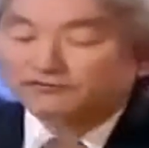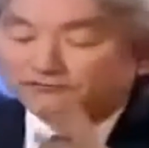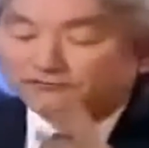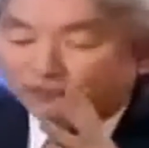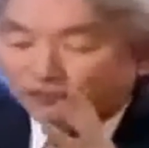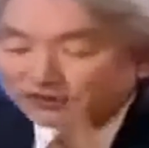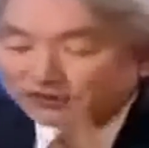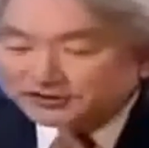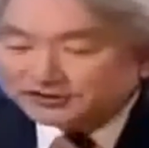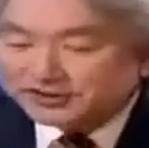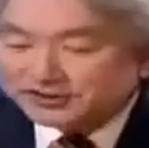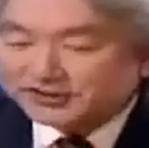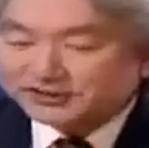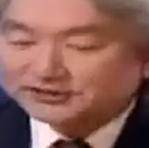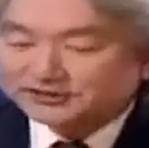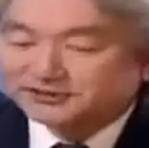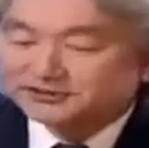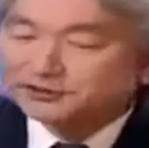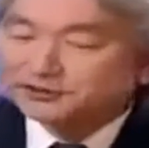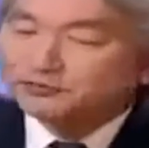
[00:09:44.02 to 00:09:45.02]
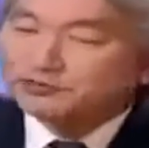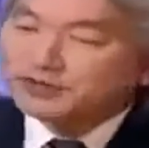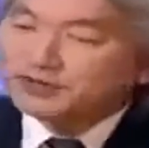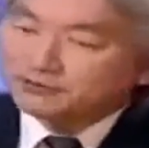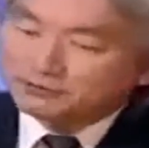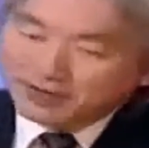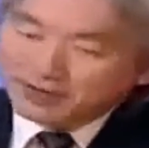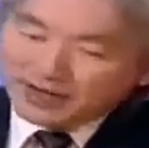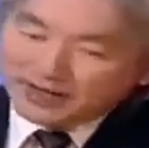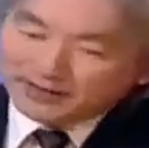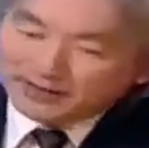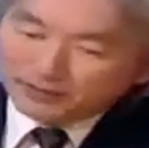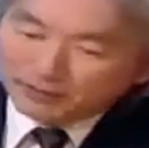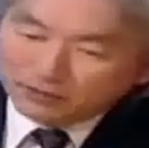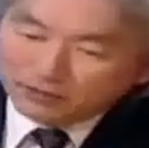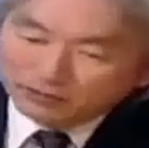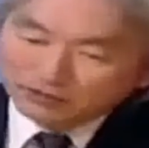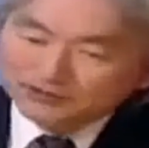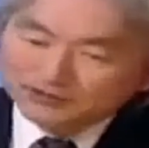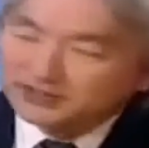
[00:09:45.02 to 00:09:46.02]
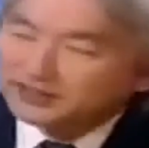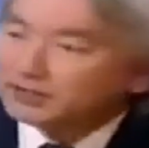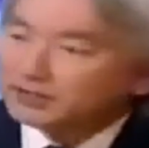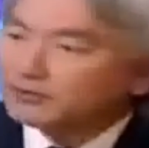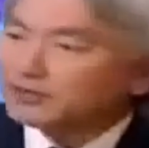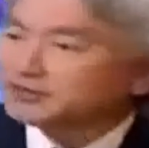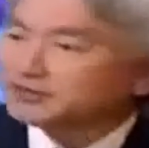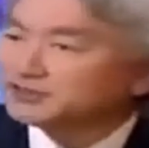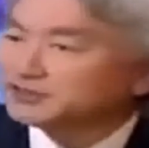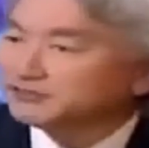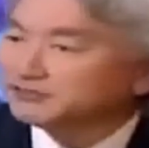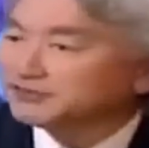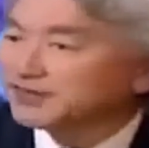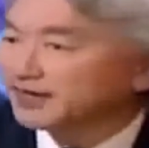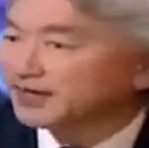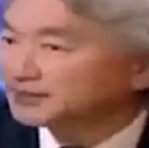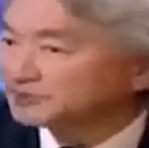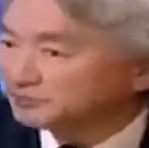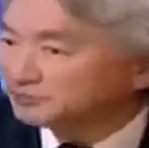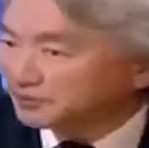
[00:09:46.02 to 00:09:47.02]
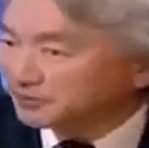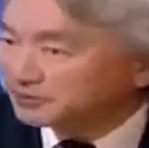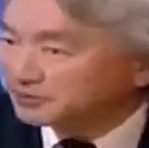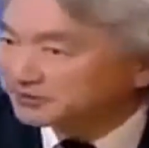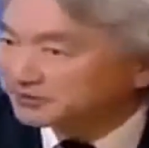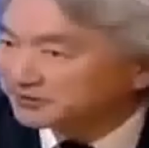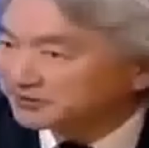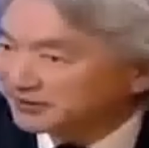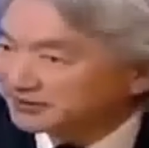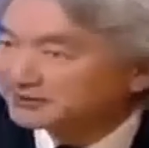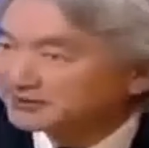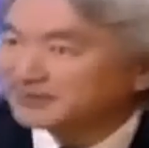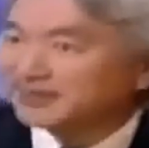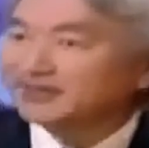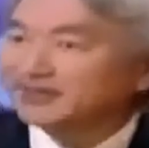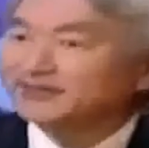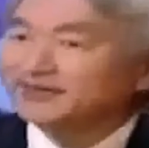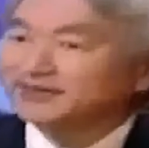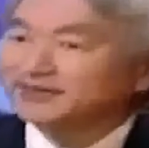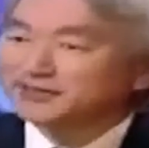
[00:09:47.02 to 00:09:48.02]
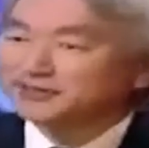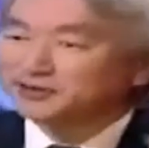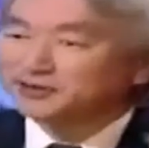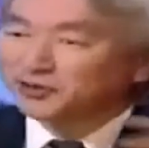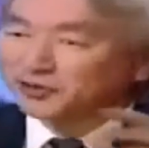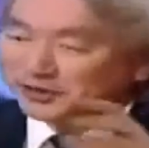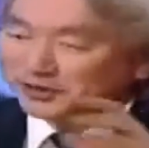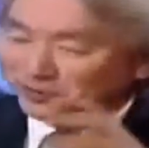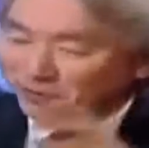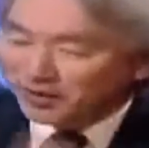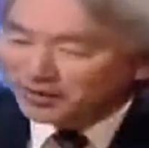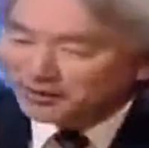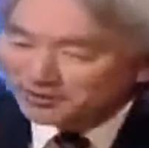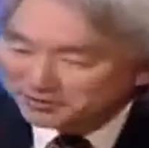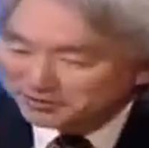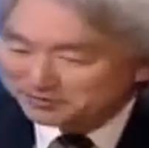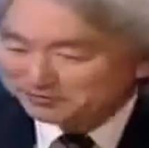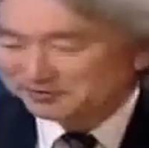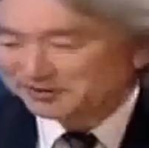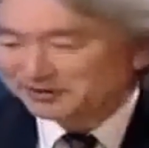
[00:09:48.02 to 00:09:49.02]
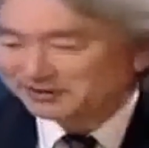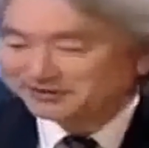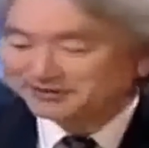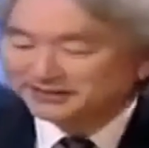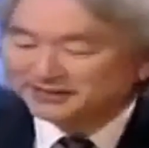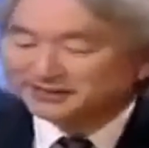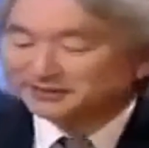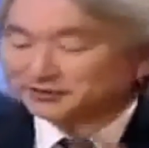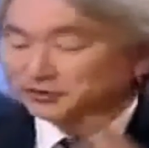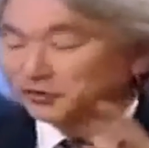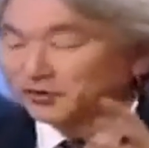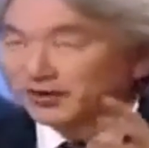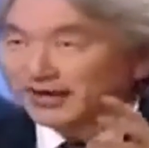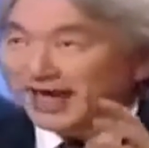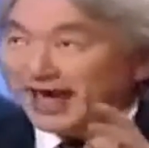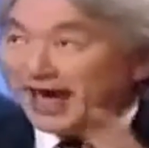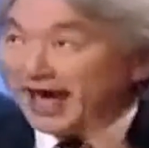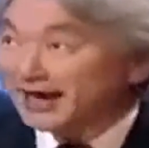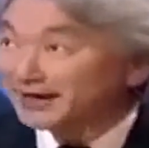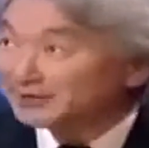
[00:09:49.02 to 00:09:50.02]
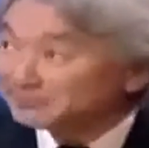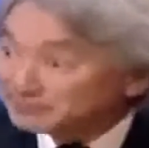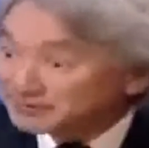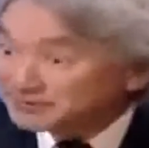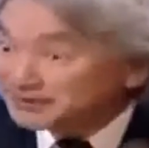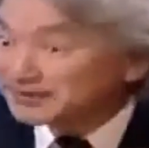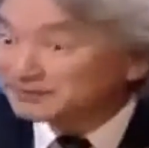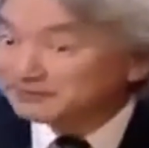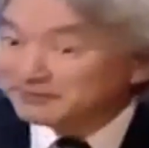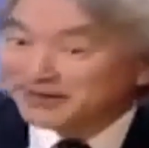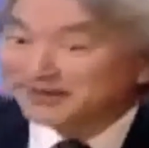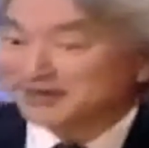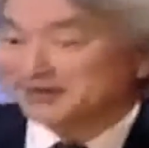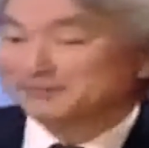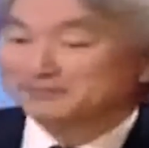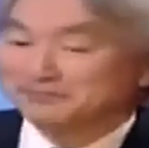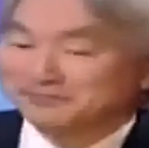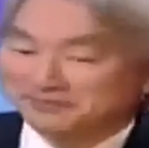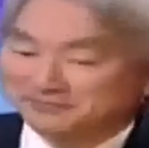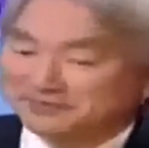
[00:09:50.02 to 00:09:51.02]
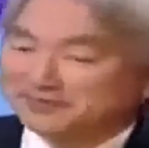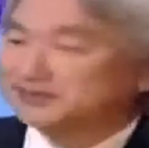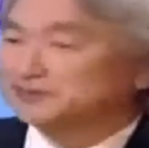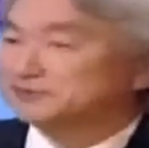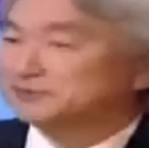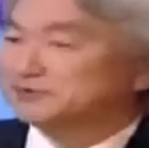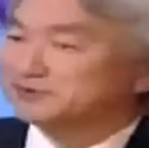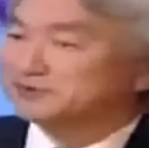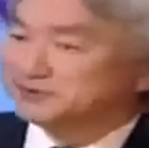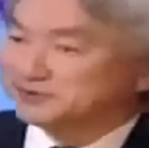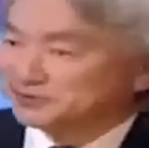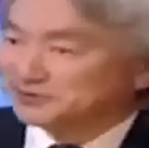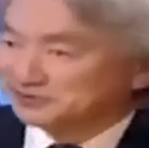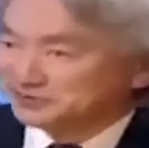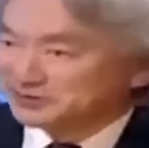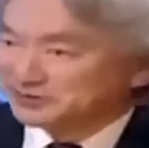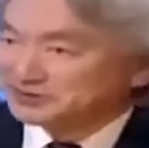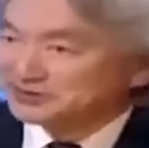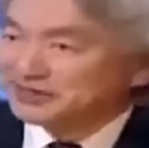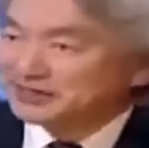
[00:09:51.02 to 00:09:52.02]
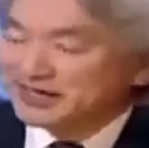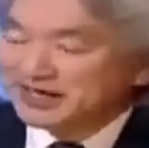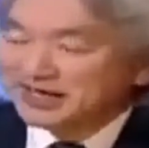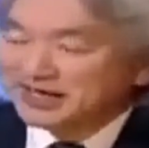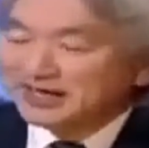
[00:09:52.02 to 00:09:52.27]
forcing us to rewrite a whole generation of textbooks that said that there's only one universe, that there's only atoms that make up the visible universe.